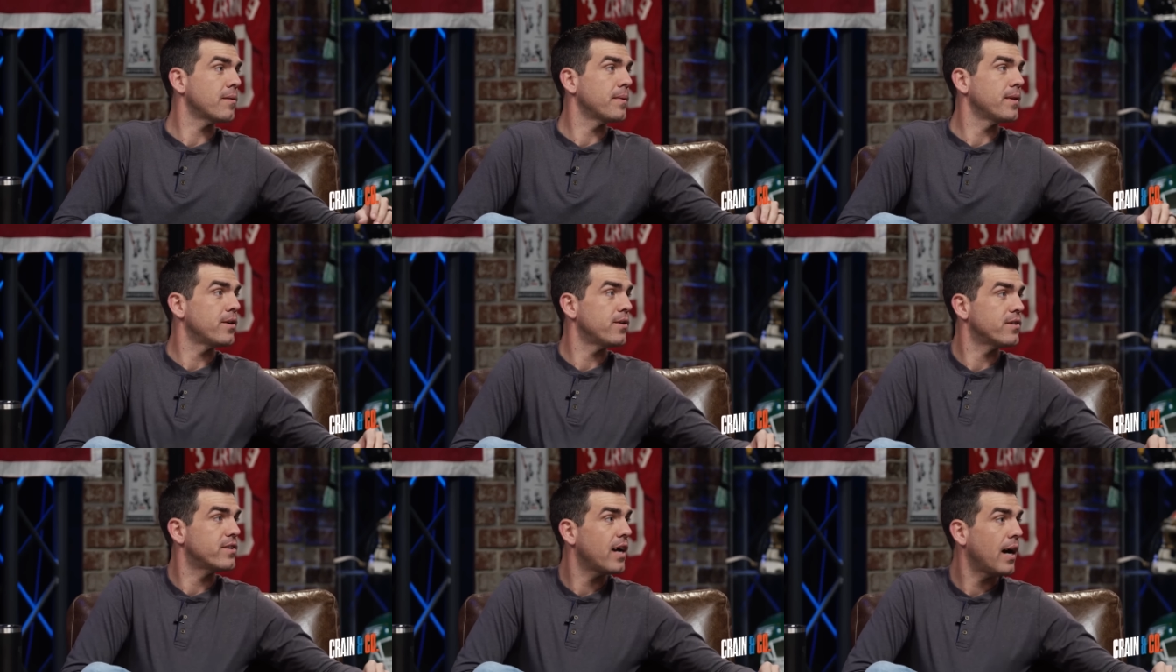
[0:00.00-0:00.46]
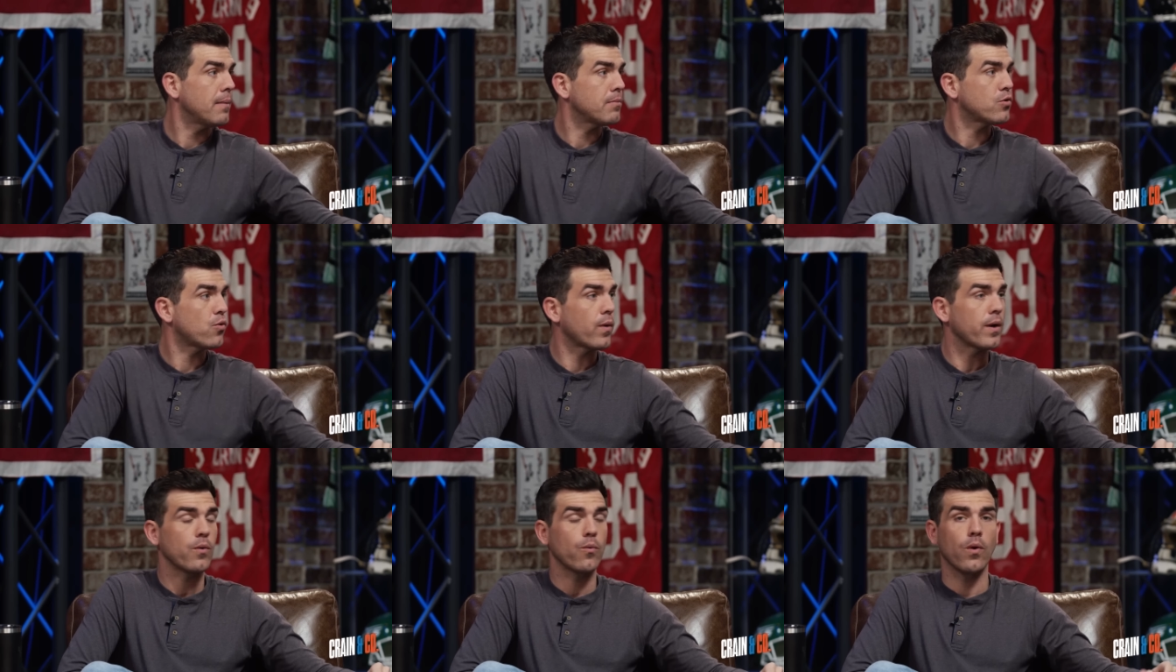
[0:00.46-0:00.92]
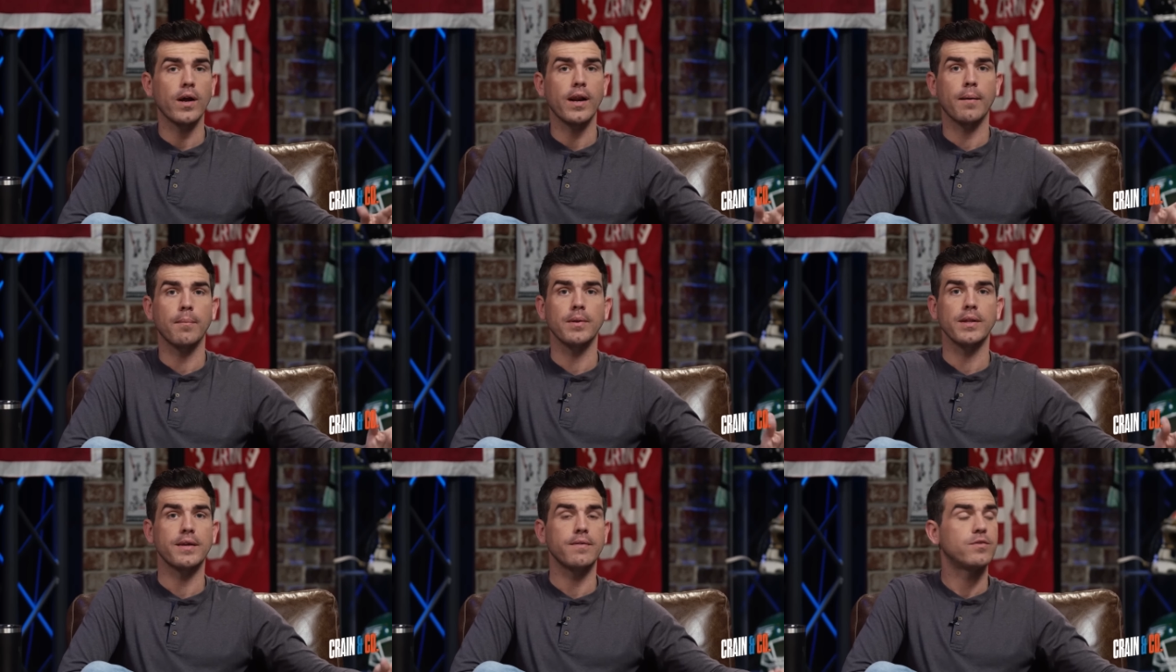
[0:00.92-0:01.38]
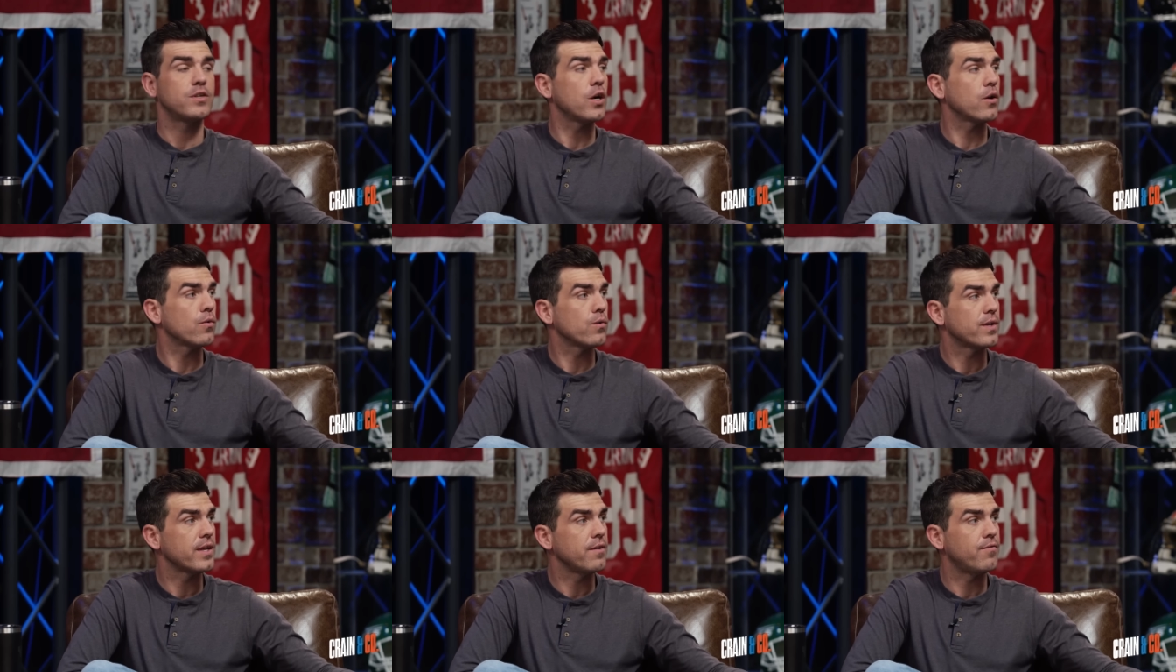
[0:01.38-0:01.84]
I mean, they're a top 21, I believe,
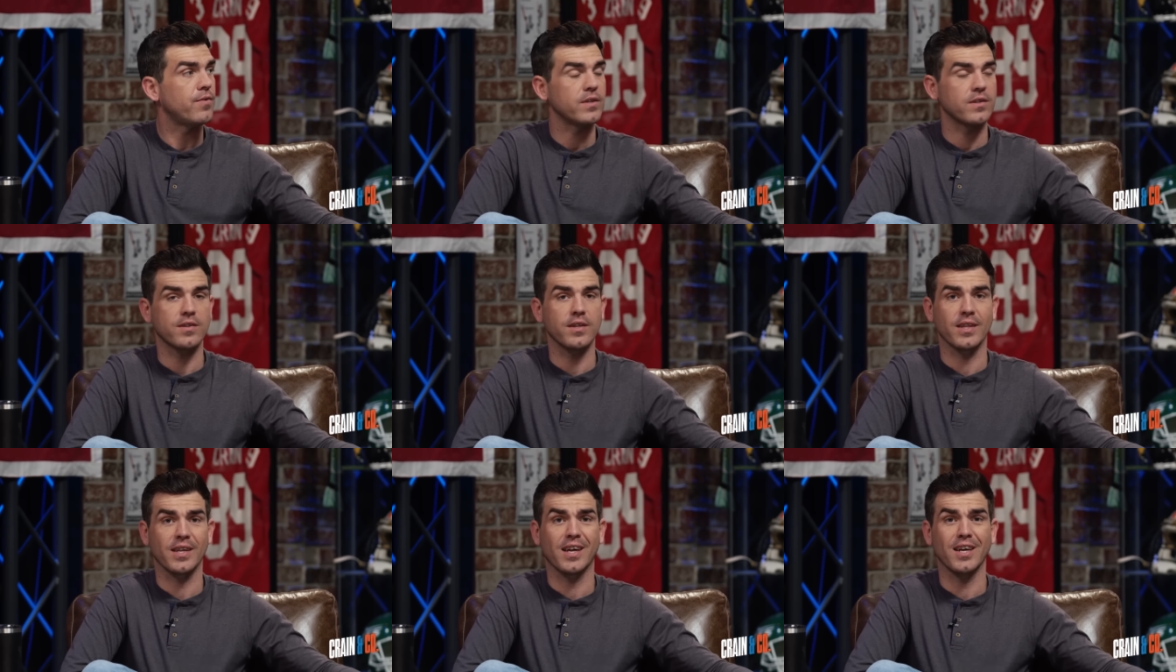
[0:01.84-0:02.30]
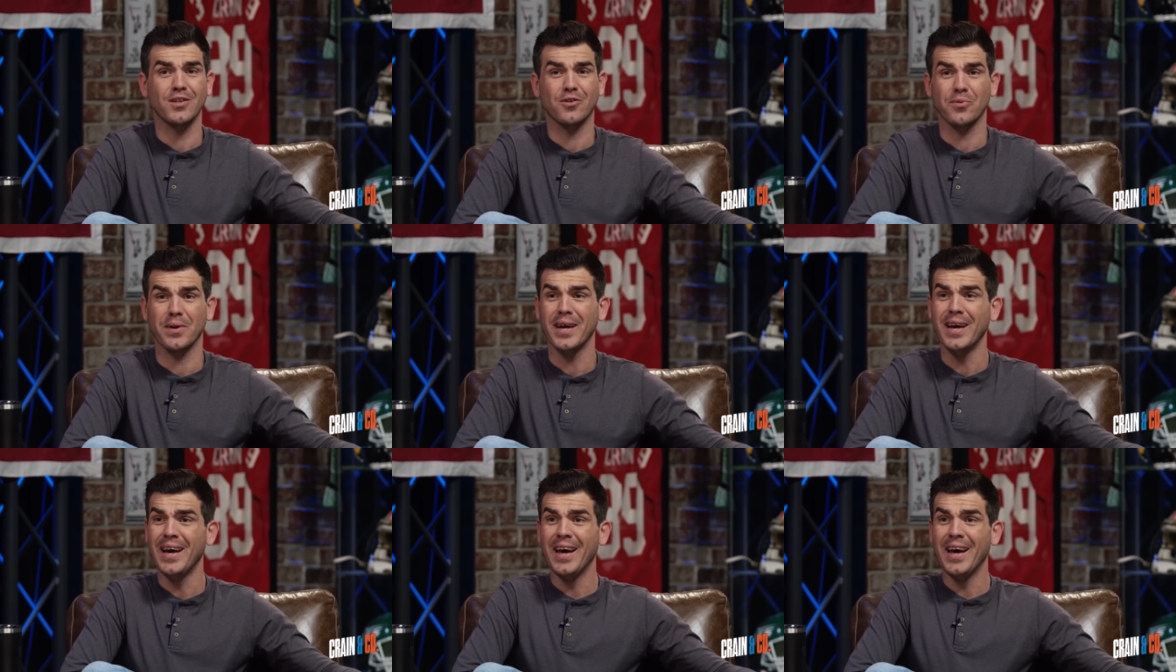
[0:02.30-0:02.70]
total defense in the country.